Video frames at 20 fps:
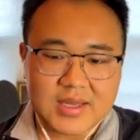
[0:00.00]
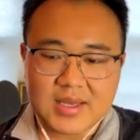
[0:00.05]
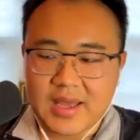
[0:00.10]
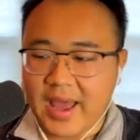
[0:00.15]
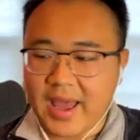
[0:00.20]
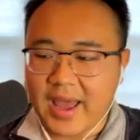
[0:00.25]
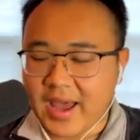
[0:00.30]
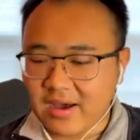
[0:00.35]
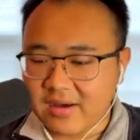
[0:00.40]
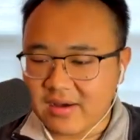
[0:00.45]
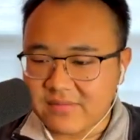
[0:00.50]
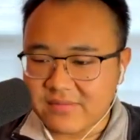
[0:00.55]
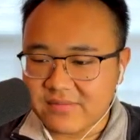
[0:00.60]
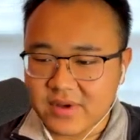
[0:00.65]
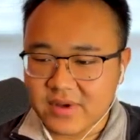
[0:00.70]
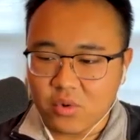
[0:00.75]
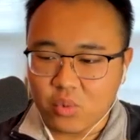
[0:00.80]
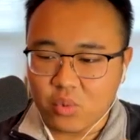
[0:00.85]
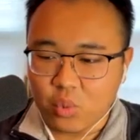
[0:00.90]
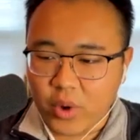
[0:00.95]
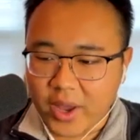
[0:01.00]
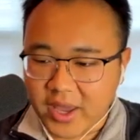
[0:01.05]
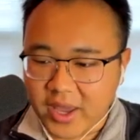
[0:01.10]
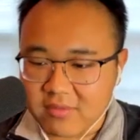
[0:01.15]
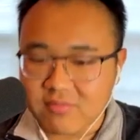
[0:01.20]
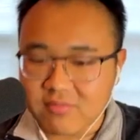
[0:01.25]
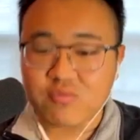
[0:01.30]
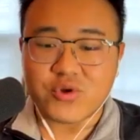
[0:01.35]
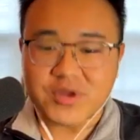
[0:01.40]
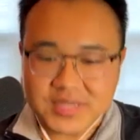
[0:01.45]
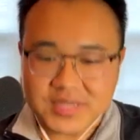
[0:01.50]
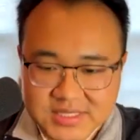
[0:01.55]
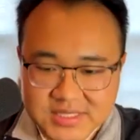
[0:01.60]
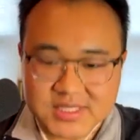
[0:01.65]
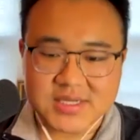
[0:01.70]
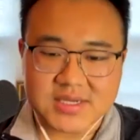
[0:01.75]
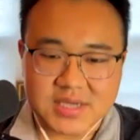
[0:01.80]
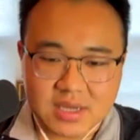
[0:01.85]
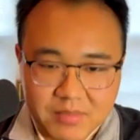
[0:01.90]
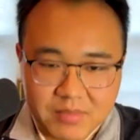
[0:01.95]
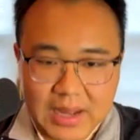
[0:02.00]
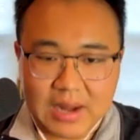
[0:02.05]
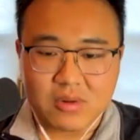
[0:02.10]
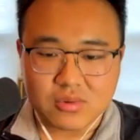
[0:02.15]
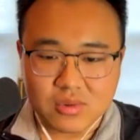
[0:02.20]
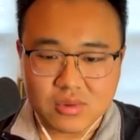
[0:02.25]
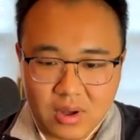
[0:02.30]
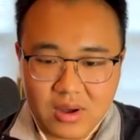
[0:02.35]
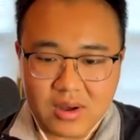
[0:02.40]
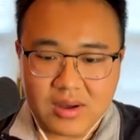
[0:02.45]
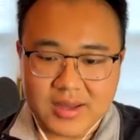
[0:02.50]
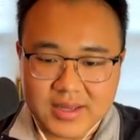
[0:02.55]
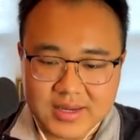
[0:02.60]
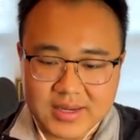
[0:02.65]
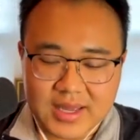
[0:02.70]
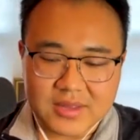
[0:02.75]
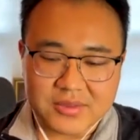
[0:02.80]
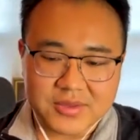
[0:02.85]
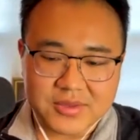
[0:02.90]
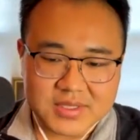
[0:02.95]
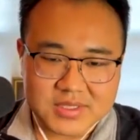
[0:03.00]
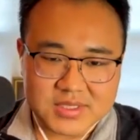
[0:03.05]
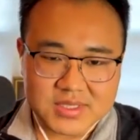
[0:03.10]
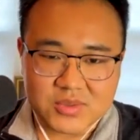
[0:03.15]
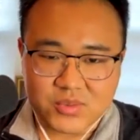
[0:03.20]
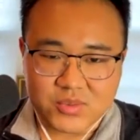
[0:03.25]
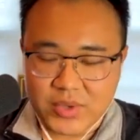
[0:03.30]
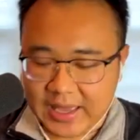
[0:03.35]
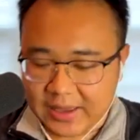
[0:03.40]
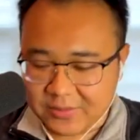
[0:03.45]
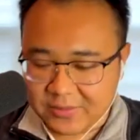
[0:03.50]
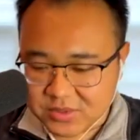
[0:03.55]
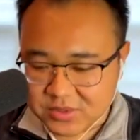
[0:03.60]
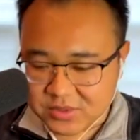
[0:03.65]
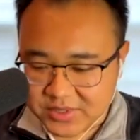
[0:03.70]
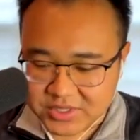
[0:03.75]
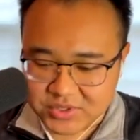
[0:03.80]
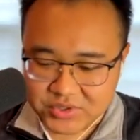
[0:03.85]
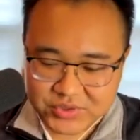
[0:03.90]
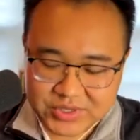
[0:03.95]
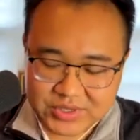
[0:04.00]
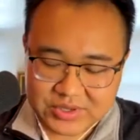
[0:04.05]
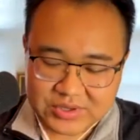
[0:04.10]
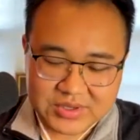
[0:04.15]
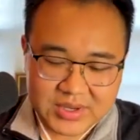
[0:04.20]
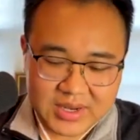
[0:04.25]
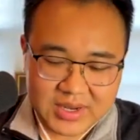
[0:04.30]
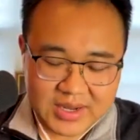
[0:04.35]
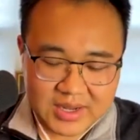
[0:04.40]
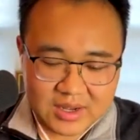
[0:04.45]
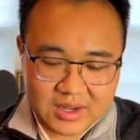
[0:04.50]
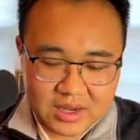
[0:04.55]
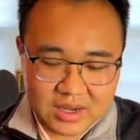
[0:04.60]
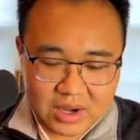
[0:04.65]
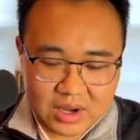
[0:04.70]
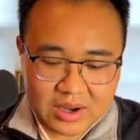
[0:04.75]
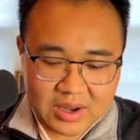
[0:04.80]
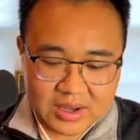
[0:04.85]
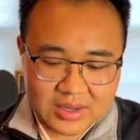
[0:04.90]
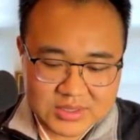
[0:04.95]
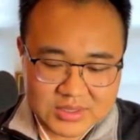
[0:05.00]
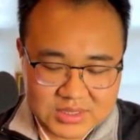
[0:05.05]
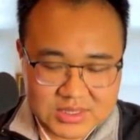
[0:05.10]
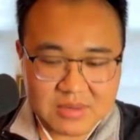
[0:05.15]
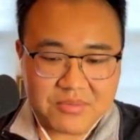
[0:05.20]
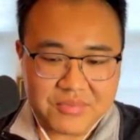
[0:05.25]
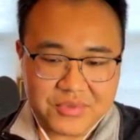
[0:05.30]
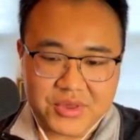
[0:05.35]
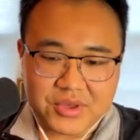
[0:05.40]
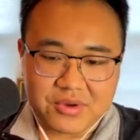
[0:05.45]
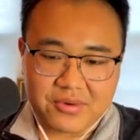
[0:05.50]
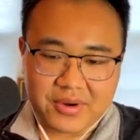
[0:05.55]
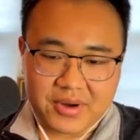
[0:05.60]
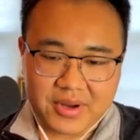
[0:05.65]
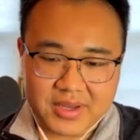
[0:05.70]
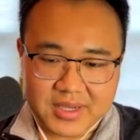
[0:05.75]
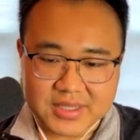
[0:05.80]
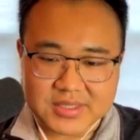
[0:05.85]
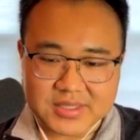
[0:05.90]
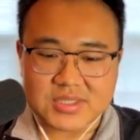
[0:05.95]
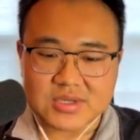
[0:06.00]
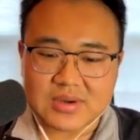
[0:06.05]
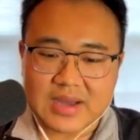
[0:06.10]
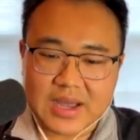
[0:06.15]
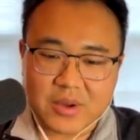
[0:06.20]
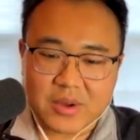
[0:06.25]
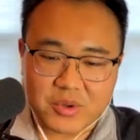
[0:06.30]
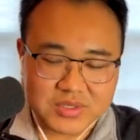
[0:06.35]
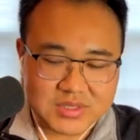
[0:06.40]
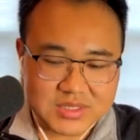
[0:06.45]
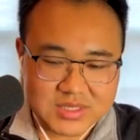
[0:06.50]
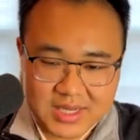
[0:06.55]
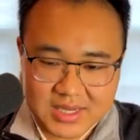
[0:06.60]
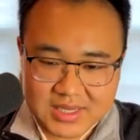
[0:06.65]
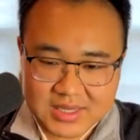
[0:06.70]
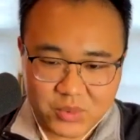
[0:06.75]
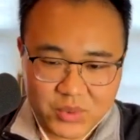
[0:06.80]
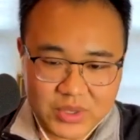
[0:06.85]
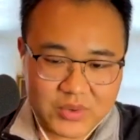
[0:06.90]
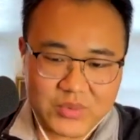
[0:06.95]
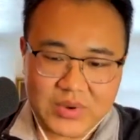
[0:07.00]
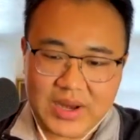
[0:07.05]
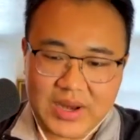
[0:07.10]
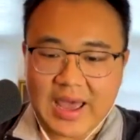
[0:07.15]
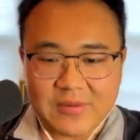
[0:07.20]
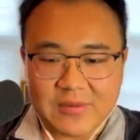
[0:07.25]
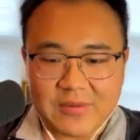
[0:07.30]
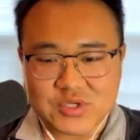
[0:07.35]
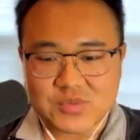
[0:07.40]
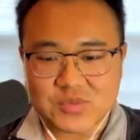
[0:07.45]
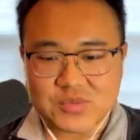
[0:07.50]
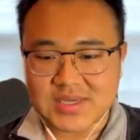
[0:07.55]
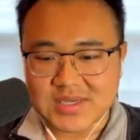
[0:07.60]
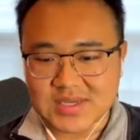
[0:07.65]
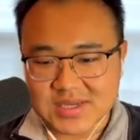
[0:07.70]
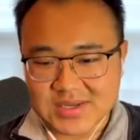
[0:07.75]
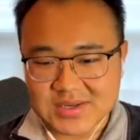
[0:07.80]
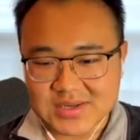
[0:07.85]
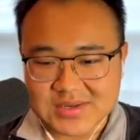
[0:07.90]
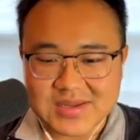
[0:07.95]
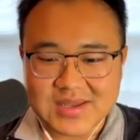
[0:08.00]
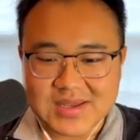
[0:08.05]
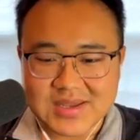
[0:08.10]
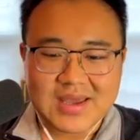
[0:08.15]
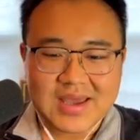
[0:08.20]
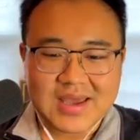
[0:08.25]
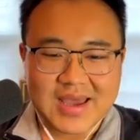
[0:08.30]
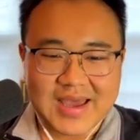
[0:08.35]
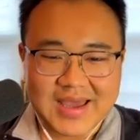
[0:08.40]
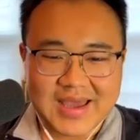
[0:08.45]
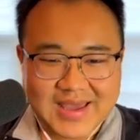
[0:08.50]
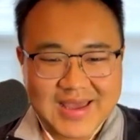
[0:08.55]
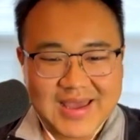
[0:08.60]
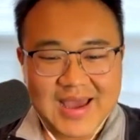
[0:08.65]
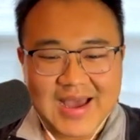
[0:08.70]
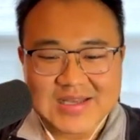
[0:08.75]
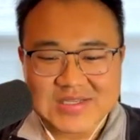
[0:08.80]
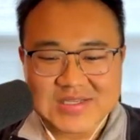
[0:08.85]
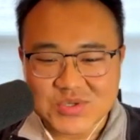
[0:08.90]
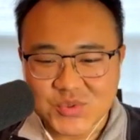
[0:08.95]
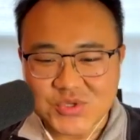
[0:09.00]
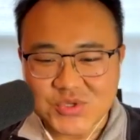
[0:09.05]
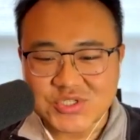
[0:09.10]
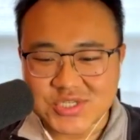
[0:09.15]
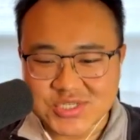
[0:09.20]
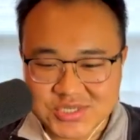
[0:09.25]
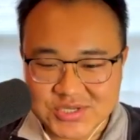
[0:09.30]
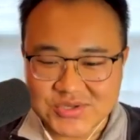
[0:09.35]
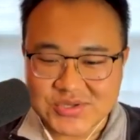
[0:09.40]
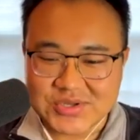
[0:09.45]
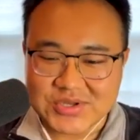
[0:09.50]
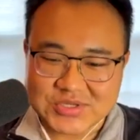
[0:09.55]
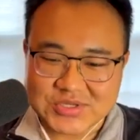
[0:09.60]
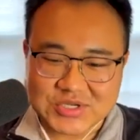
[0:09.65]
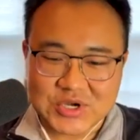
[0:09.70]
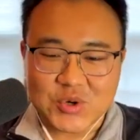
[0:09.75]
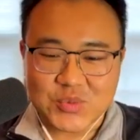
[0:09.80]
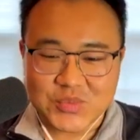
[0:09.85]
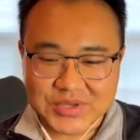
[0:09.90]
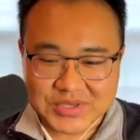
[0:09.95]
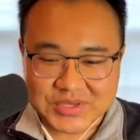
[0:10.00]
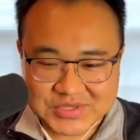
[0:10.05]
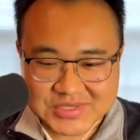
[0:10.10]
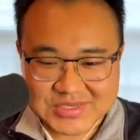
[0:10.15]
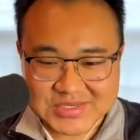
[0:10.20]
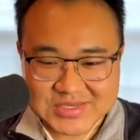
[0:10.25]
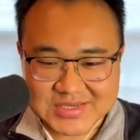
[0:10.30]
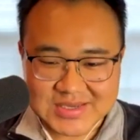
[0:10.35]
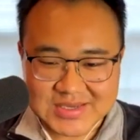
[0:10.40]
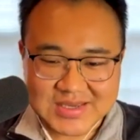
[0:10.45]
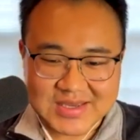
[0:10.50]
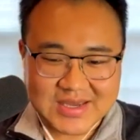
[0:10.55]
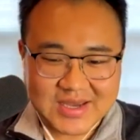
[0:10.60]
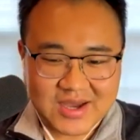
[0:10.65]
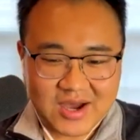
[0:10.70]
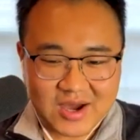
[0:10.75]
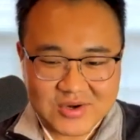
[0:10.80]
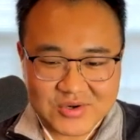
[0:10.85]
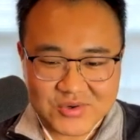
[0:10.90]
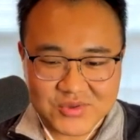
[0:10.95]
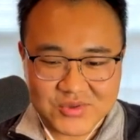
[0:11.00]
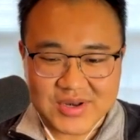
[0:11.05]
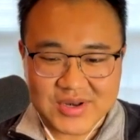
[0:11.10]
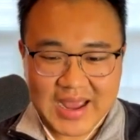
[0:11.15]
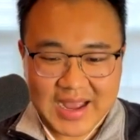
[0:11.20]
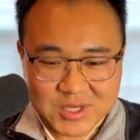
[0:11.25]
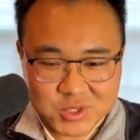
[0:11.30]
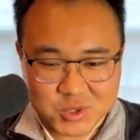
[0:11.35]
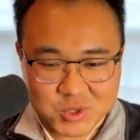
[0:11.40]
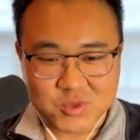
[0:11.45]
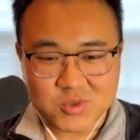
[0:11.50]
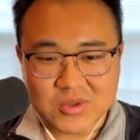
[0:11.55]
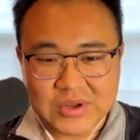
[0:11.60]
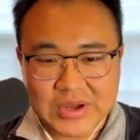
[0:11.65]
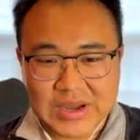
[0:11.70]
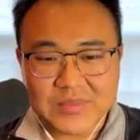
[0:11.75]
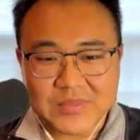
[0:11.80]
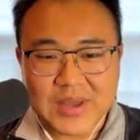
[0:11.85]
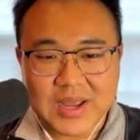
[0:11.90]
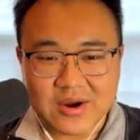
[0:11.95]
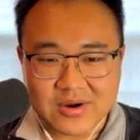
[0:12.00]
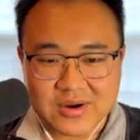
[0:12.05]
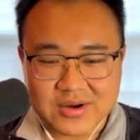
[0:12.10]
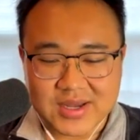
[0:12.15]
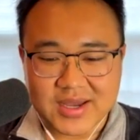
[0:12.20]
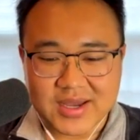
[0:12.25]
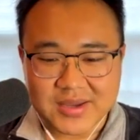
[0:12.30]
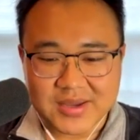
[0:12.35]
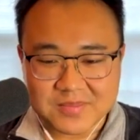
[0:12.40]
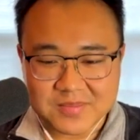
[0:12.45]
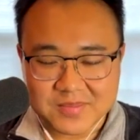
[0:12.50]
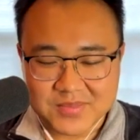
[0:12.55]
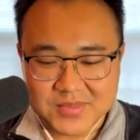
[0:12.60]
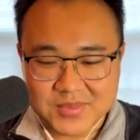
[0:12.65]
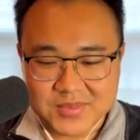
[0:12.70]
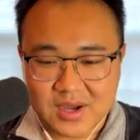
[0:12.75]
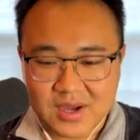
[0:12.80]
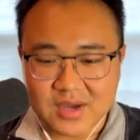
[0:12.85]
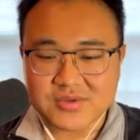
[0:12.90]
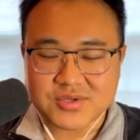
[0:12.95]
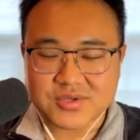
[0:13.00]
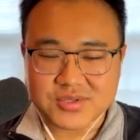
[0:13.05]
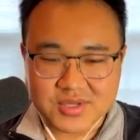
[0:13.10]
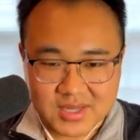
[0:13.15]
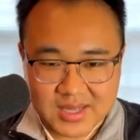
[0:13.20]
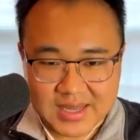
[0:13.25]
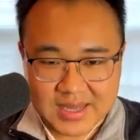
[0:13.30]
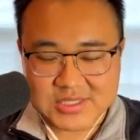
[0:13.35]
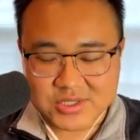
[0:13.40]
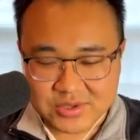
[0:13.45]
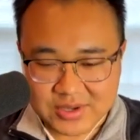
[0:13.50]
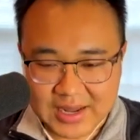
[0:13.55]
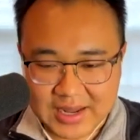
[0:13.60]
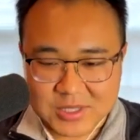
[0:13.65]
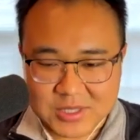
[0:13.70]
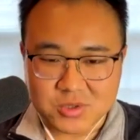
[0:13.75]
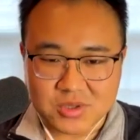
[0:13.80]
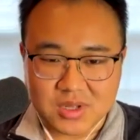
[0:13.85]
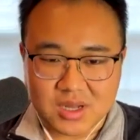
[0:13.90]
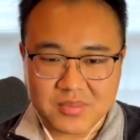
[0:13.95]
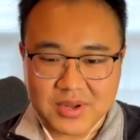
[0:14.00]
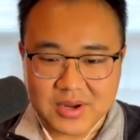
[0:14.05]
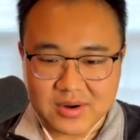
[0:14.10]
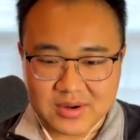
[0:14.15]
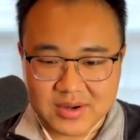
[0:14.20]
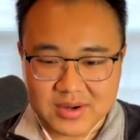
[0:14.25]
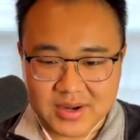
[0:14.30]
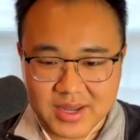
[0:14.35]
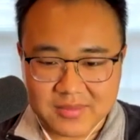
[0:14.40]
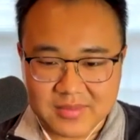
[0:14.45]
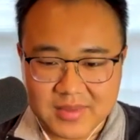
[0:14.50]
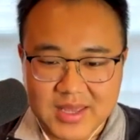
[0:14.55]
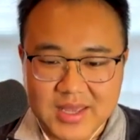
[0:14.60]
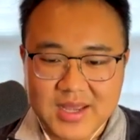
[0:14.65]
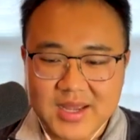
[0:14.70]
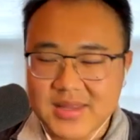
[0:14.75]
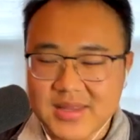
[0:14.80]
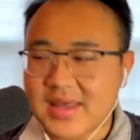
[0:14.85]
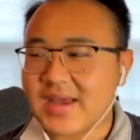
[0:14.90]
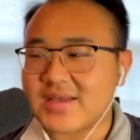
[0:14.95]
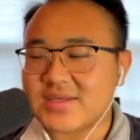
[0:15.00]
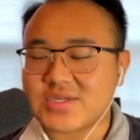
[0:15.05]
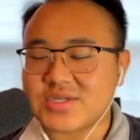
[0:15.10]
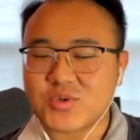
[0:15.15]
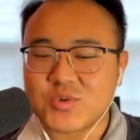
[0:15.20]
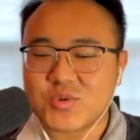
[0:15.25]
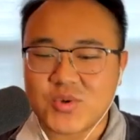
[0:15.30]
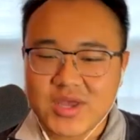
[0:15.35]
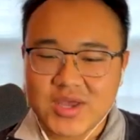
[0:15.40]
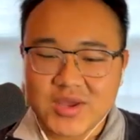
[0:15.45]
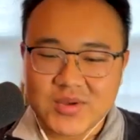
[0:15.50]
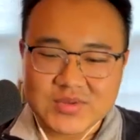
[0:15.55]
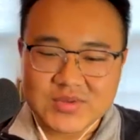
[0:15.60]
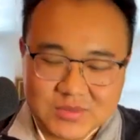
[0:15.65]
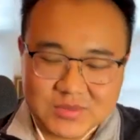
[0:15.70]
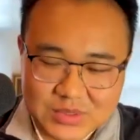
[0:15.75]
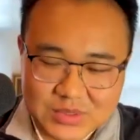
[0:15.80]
have a way of reasoning about law and ethics. It, we have to be clear on some theory. And so I would say that we would have to begin as Aristotelian Thomists under the natural law paradigm, under the classical natural law paradigm. That so some